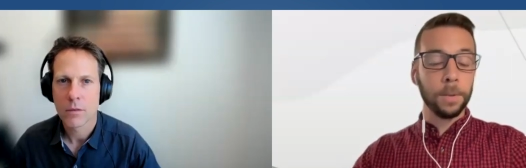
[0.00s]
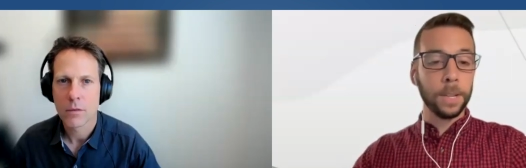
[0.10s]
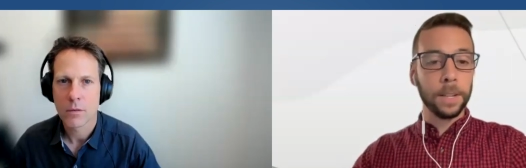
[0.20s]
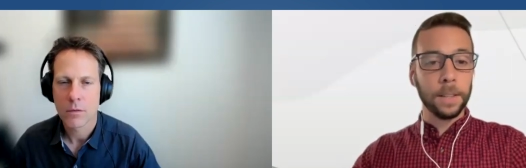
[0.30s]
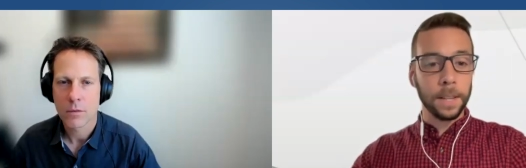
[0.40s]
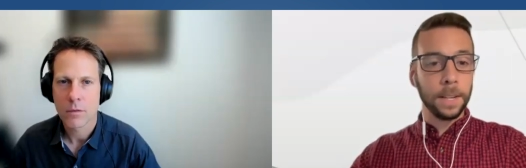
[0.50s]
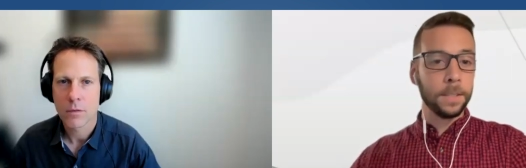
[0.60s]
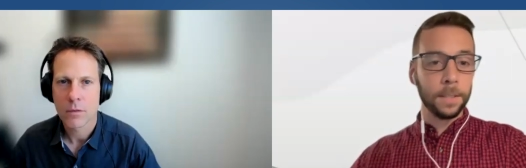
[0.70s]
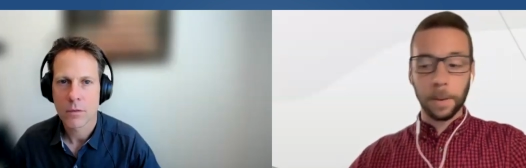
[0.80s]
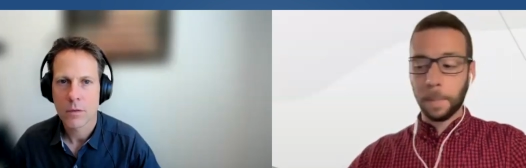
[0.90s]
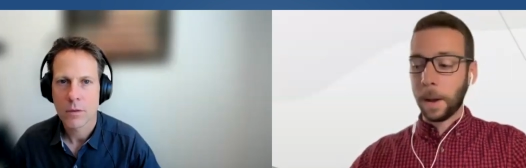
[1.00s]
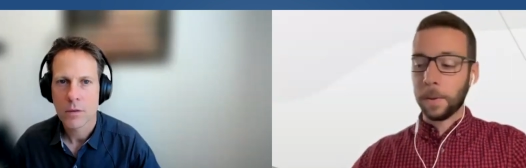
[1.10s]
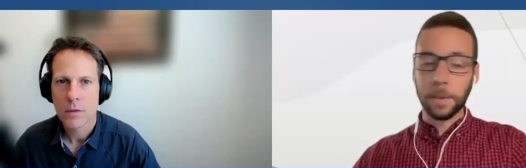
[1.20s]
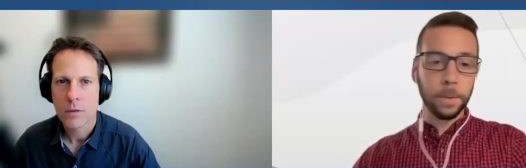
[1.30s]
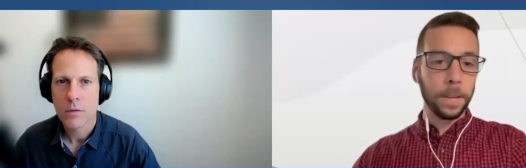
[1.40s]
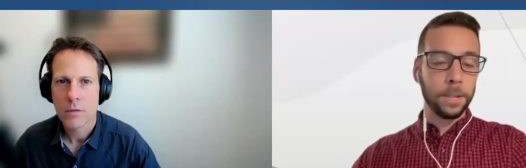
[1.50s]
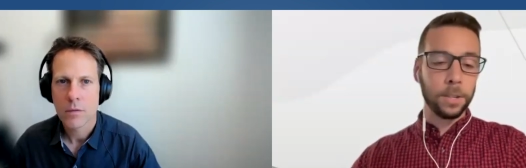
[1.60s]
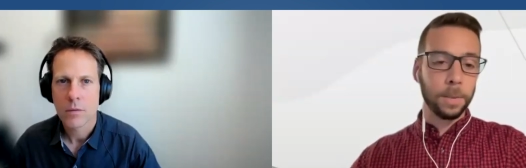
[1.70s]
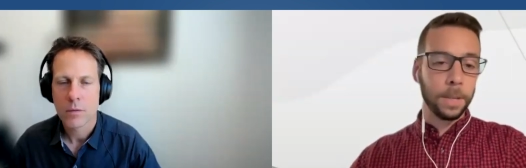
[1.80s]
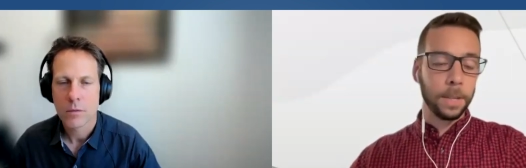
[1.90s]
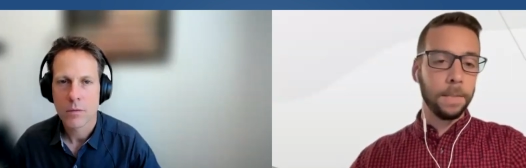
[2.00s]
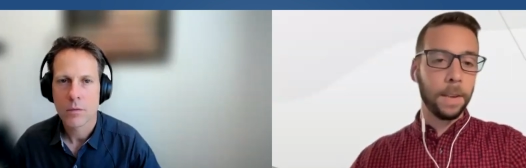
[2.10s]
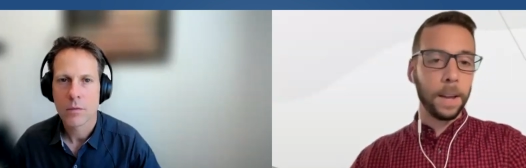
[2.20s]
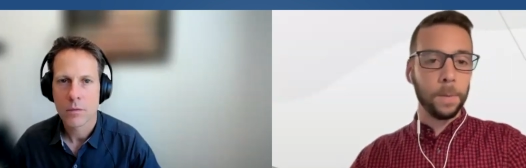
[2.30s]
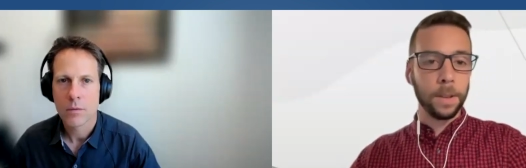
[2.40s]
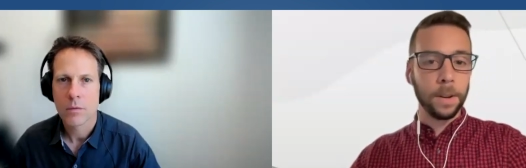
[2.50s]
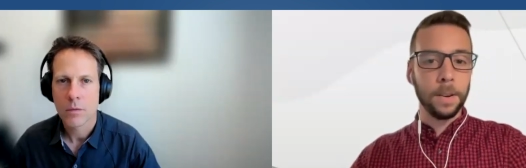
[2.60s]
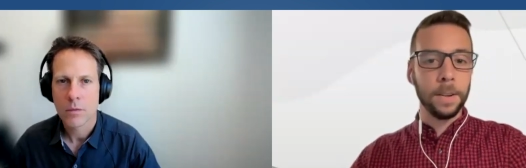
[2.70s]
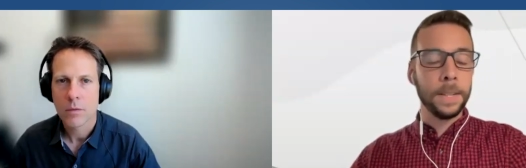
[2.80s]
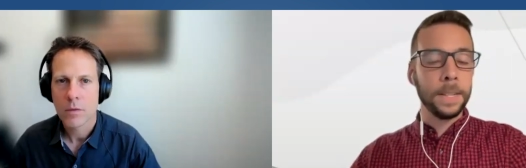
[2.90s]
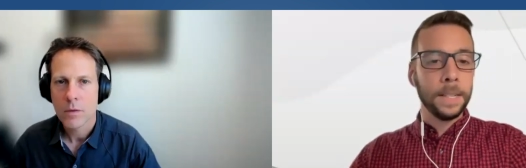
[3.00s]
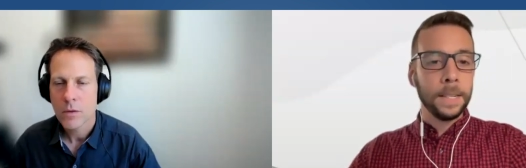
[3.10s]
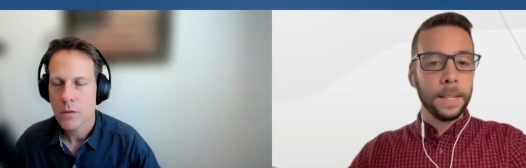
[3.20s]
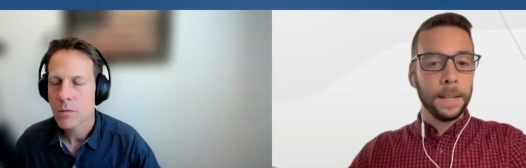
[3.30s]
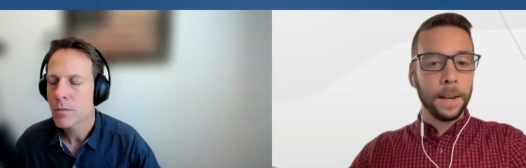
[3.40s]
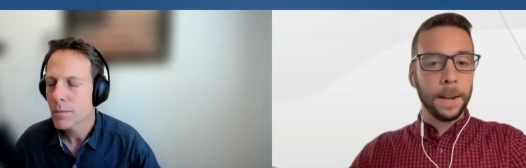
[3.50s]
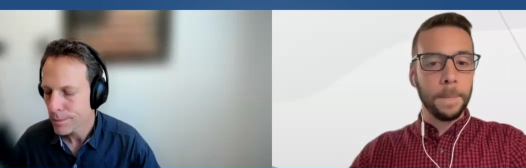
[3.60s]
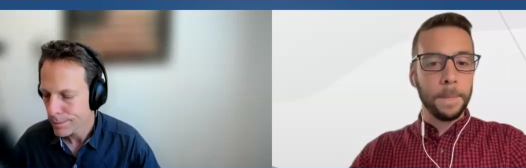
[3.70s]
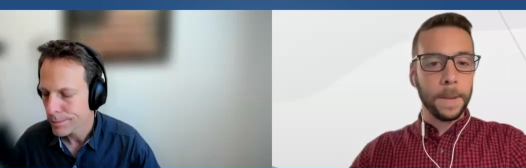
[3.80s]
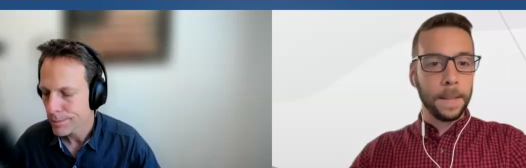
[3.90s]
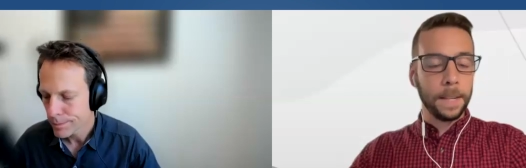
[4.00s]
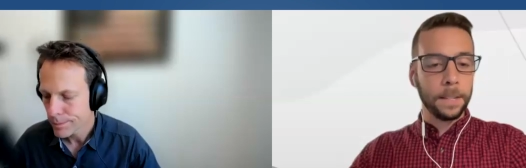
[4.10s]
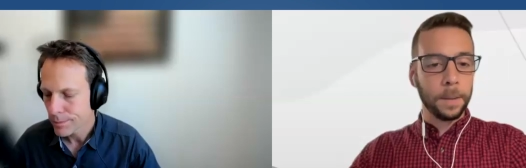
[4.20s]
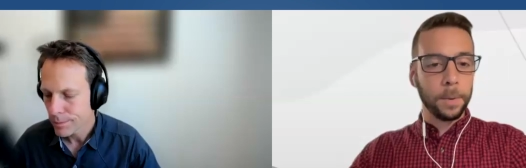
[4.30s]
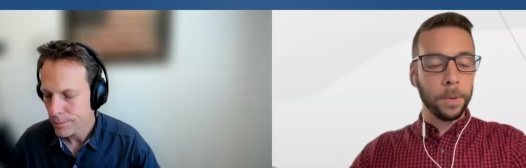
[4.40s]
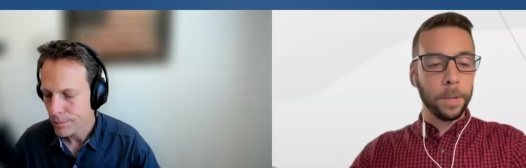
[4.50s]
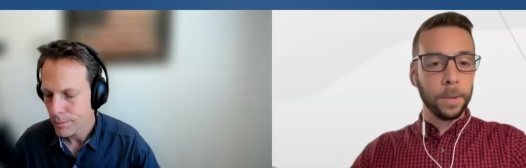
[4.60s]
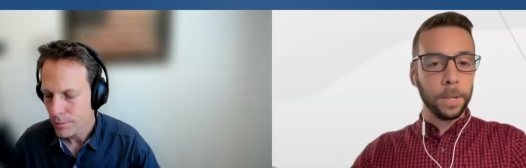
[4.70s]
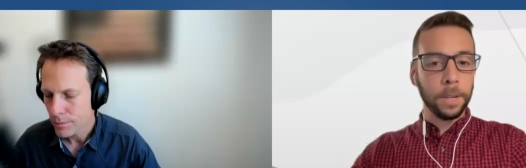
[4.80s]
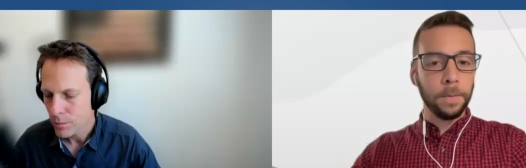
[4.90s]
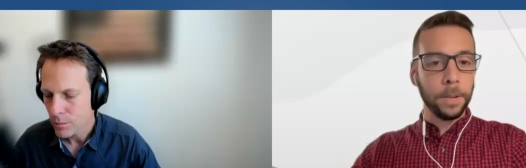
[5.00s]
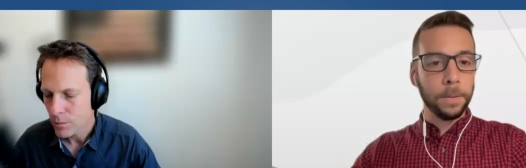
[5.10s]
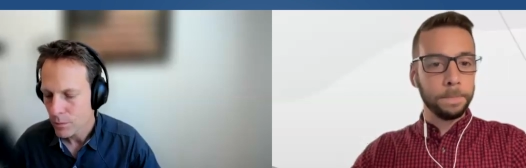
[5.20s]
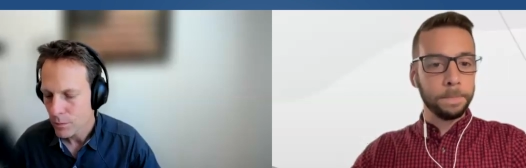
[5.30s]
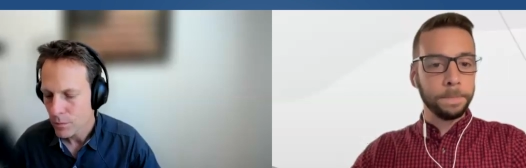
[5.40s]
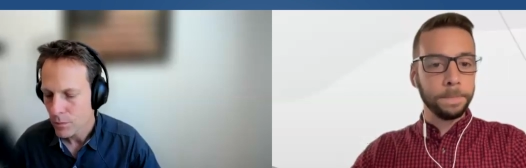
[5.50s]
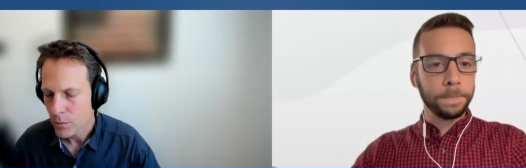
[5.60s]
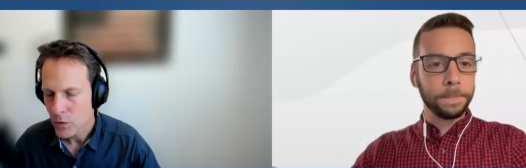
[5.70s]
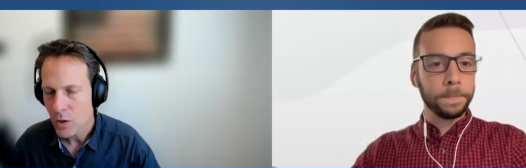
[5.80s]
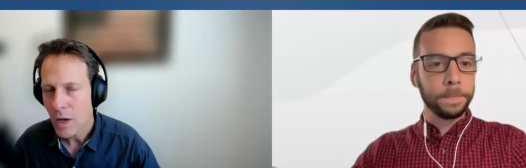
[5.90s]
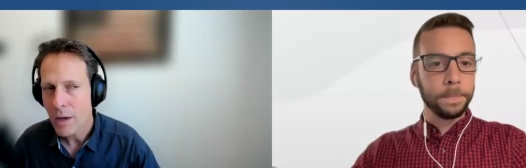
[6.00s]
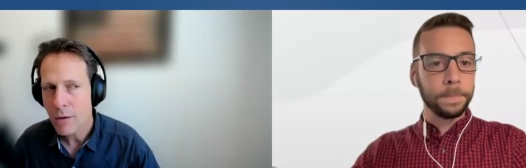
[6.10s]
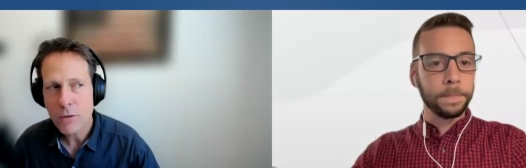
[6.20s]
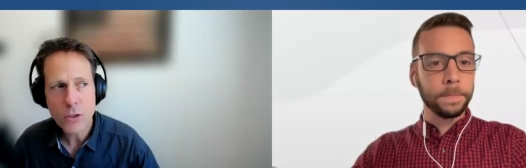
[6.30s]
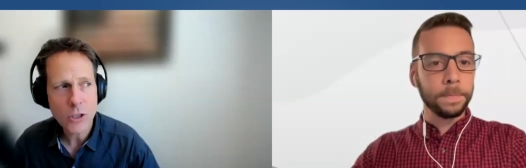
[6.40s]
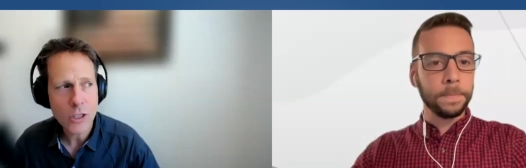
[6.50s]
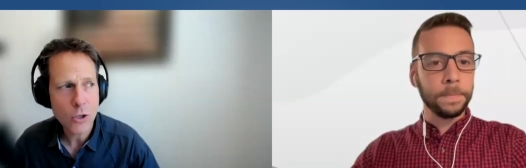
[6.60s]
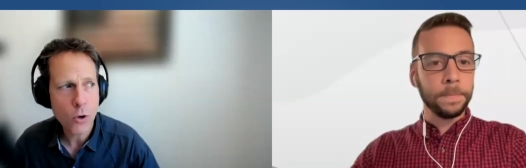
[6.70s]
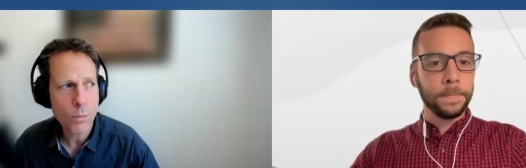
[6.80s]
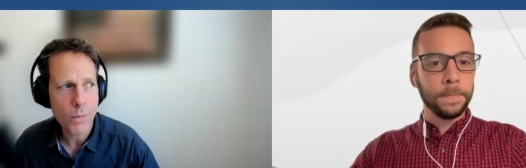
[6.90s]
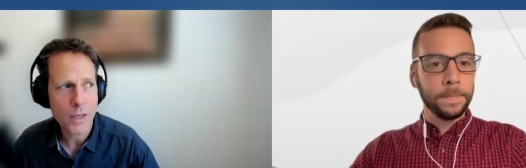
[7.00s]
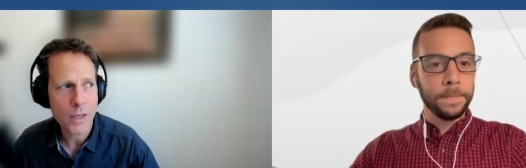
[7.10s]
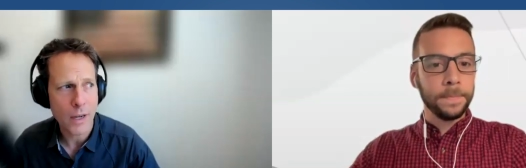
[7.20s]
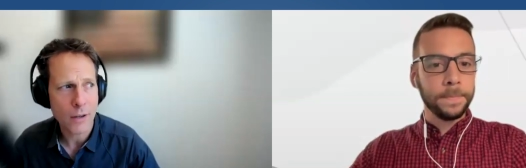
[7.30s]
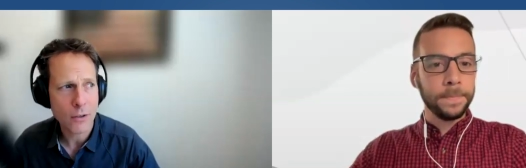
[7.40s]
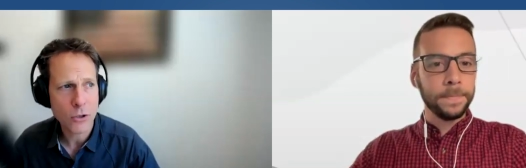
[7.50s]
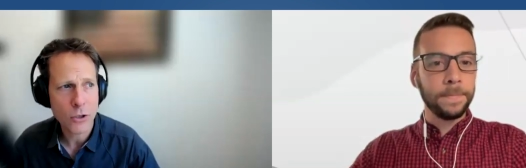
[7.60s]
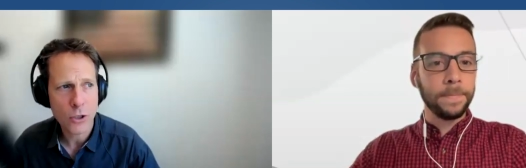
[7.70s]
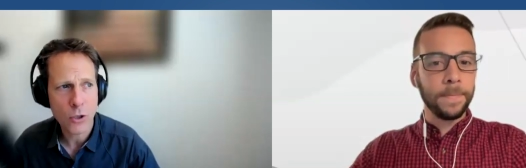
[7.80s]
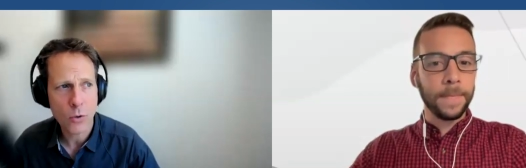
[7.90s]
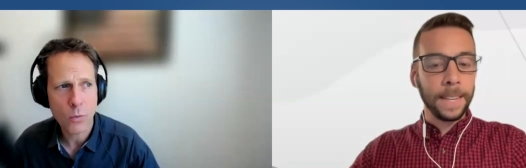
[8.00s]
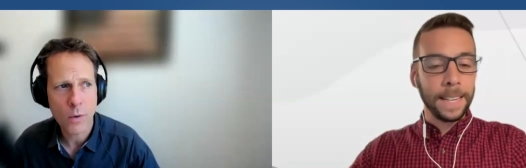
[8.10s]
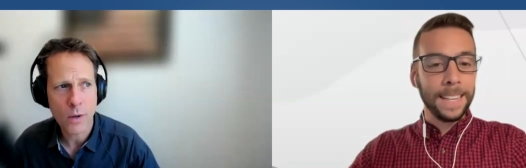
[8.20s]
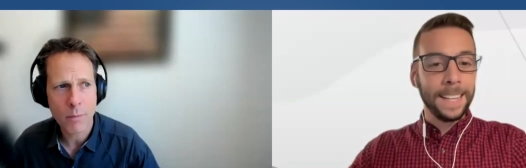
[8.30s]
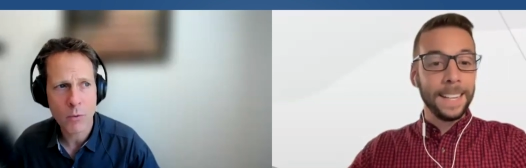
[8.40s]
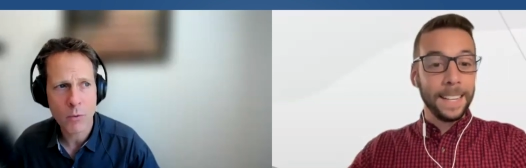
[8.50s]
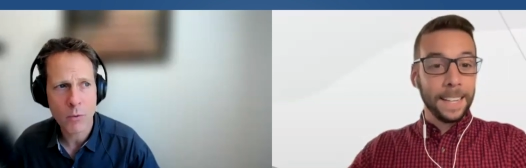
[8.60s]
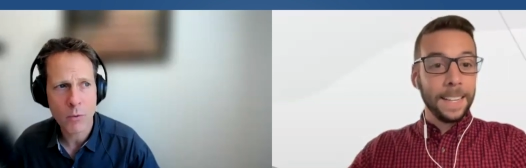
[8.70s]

Speaker 1: really good things about the relationships that they've had with her. And um, I think it's going to be really, really good for you.
Speaker 2: So how does she know me? How does she know what I'm going